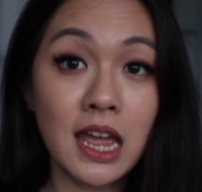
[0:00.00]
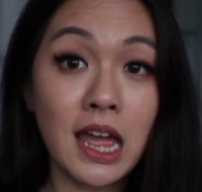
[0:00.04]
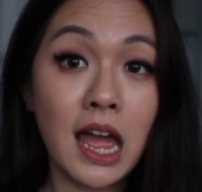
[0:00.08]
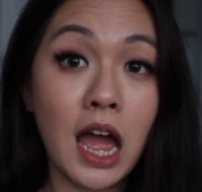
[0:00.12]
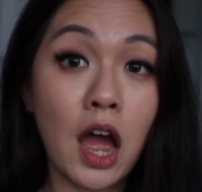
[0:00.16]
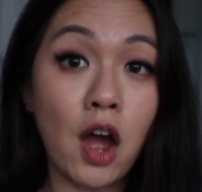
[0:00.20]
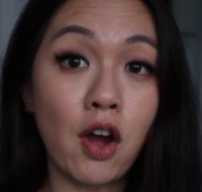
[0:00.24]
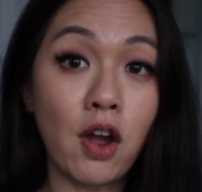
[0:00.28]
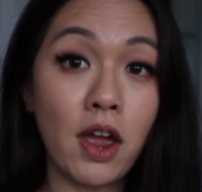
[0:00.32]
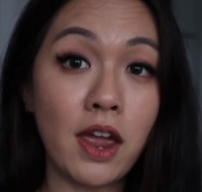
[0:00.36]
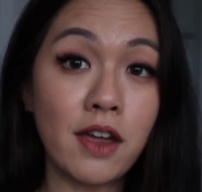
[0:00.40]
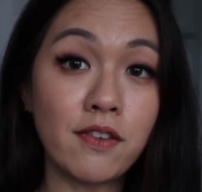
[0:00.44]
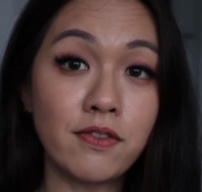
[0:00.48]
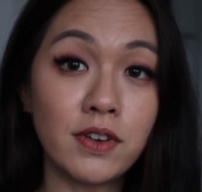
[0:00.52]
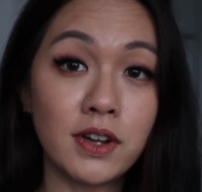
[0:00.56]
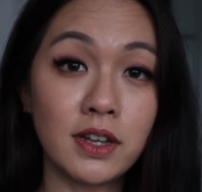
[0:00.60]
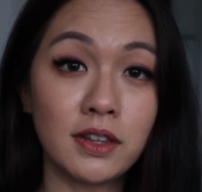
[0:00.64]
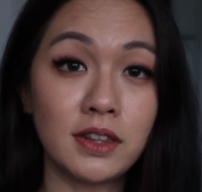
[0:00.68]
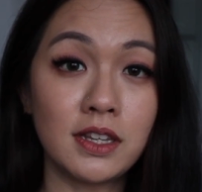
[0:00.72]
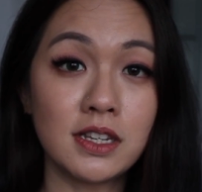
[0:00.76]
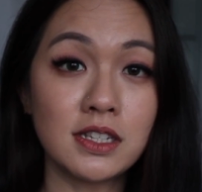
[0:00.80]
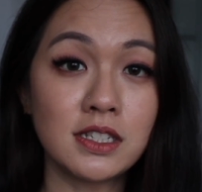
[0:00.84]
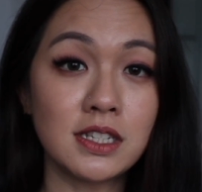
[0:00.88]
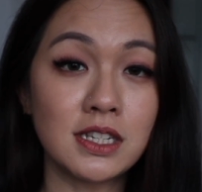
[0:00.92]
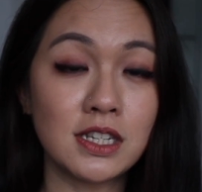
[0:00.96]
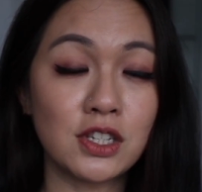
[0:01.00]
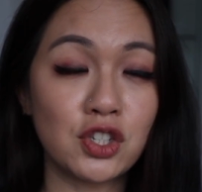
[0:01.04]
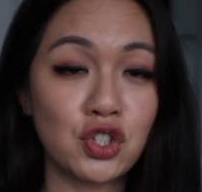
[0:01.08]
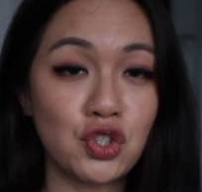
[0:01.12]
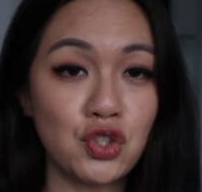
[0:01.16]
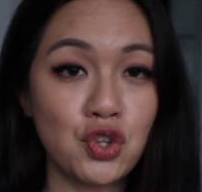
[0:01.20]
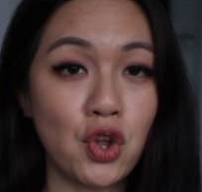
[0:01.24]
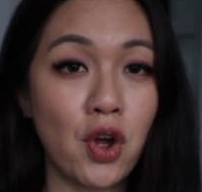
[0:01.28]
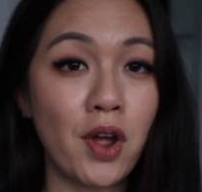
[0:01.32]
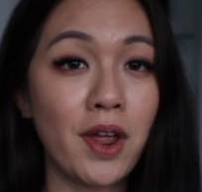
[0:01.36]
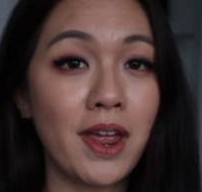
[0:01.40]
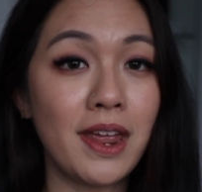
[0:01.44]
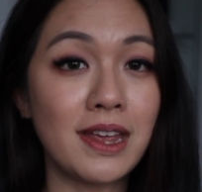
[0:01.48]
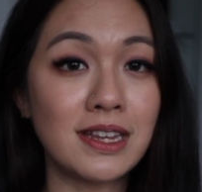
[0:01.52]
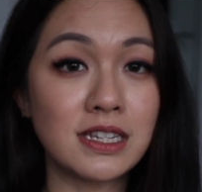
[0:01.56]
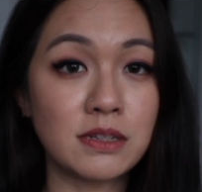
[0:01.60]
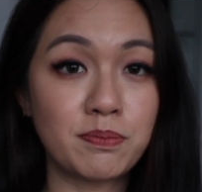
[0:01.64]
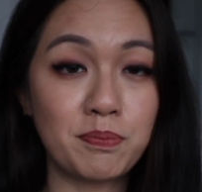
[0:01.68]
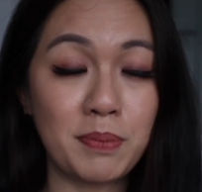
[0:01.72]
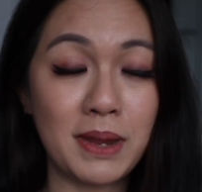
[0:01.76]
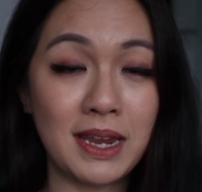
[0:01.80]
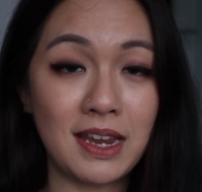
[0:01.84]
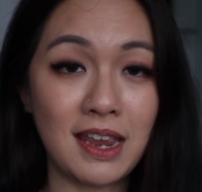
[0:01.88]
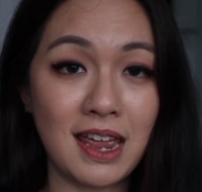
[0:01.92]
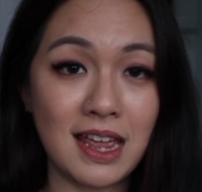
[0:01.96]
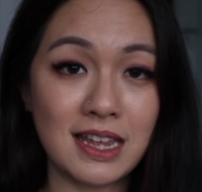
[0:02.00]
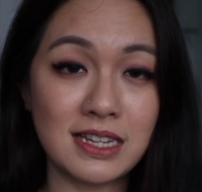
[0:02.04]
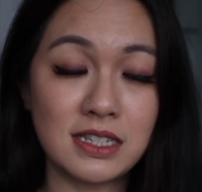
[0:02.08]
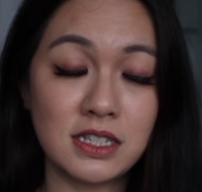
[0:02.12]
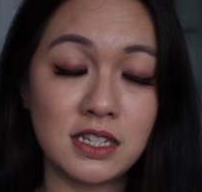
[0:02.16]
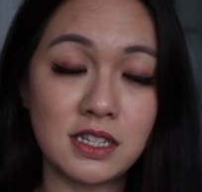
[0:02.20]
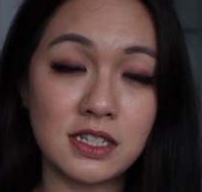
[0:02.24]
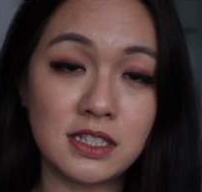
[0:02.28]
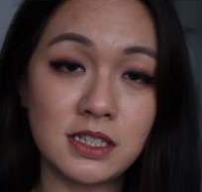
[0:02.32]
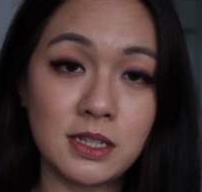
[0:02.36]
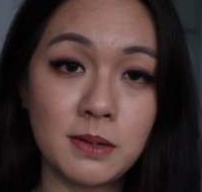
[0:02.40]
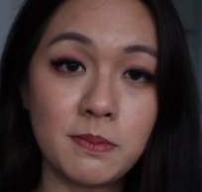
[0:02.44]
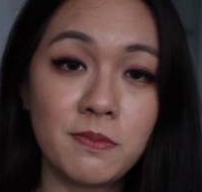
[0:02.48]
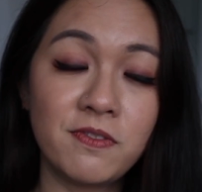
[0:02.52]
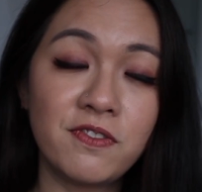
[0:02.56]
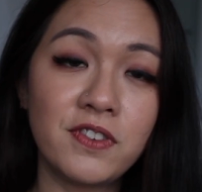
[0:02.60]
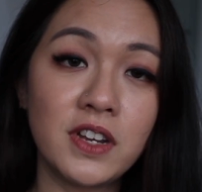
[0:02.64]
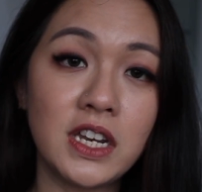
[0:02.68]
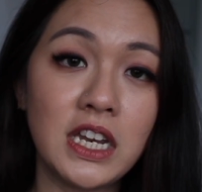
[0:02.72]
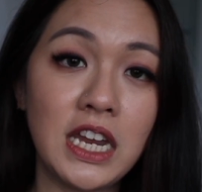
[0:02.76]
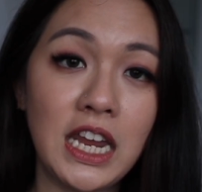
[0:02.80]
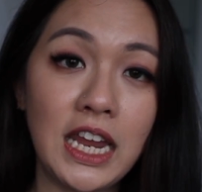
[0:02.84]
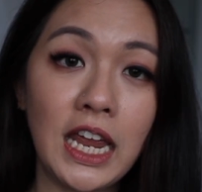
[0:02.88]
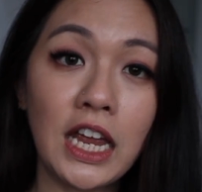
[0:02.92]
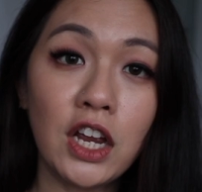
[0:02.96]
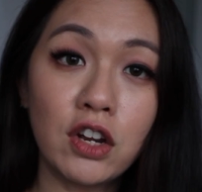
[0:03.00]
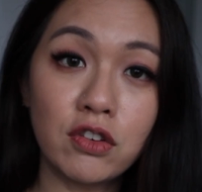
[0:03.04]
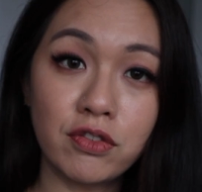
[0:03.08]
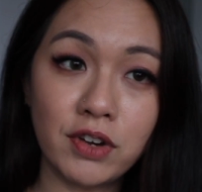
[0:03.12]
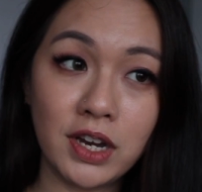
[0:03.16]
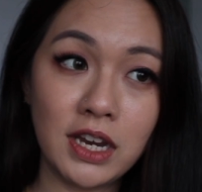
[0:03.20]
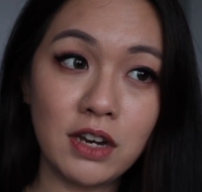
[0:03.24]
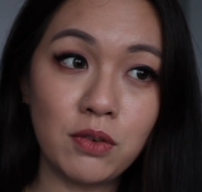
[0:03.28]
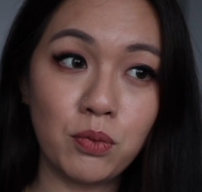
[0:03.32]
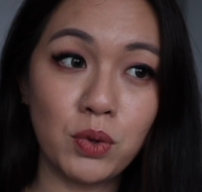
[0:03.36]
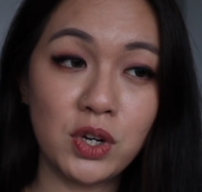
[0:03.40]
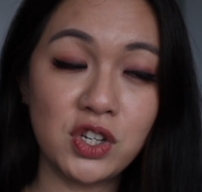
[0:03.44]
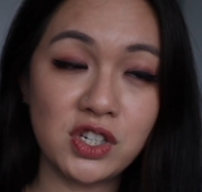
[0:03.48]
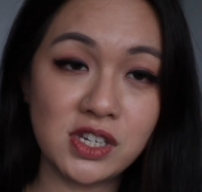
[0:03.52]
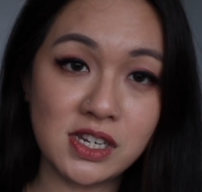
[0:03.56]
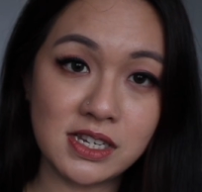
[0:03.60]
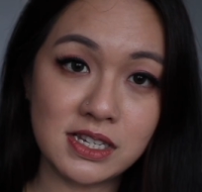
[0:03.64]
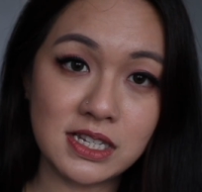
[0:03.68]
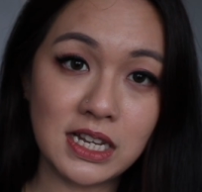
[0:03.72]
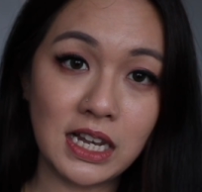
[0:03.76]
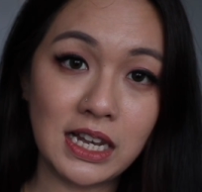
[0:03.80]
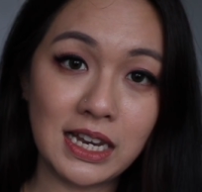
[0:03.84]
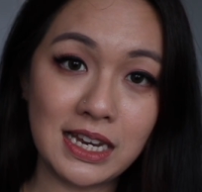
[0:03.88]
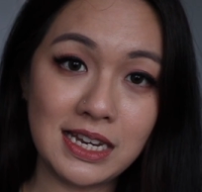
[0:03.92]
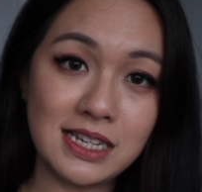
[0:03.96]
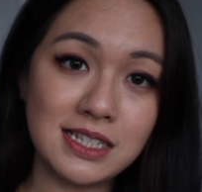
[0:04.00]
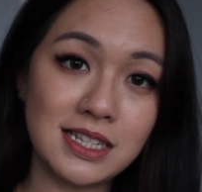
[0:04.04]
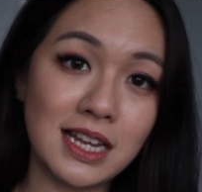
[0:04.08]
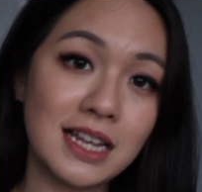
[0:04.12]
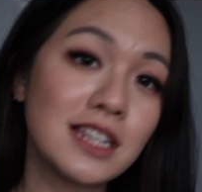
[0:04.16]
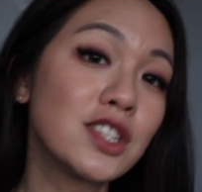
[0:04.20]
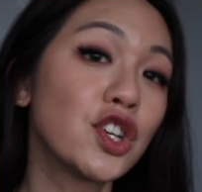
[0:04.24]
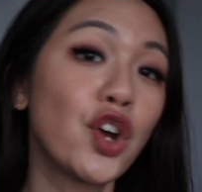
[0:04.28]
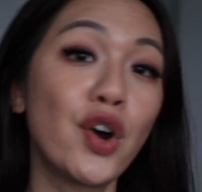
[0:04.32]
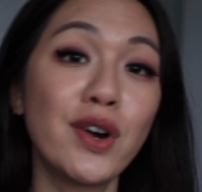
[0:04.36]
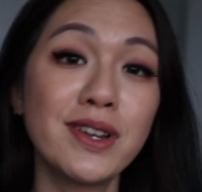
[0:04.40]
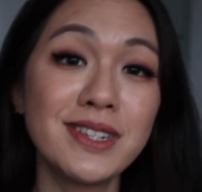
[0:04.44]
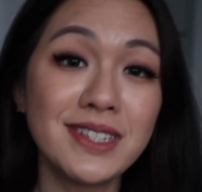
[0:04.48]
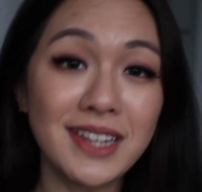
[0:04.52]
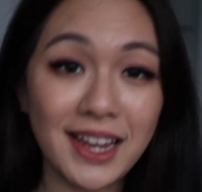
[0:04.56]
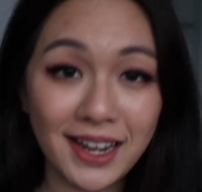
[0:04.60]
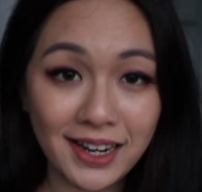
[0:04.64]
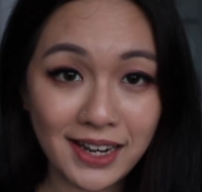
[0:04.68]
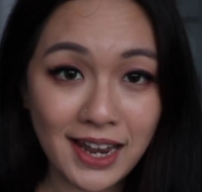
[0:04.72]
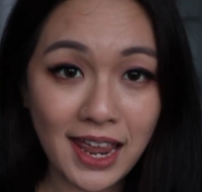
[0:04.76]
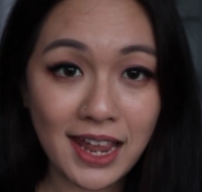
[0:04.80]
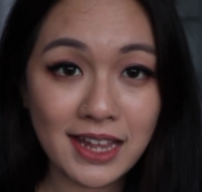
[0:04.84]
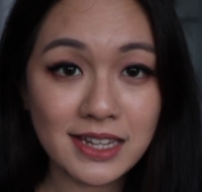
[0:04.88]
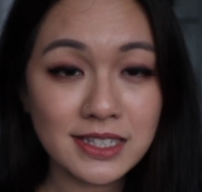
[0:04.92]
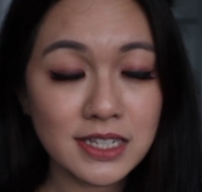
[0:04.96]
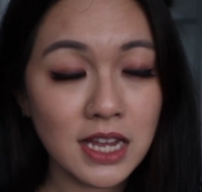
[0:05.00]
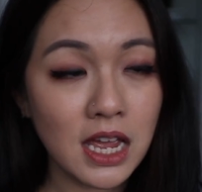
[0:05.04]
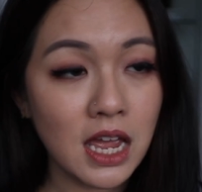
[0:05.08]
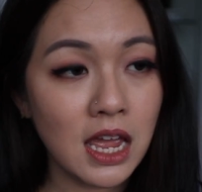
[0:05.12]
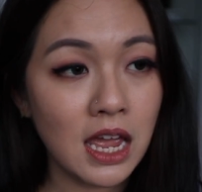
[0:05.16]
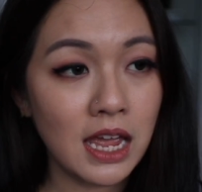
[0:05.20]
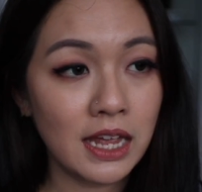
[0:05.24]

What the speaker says: However, this is not as big as the Symphony Green, which is Lisa's contact lens.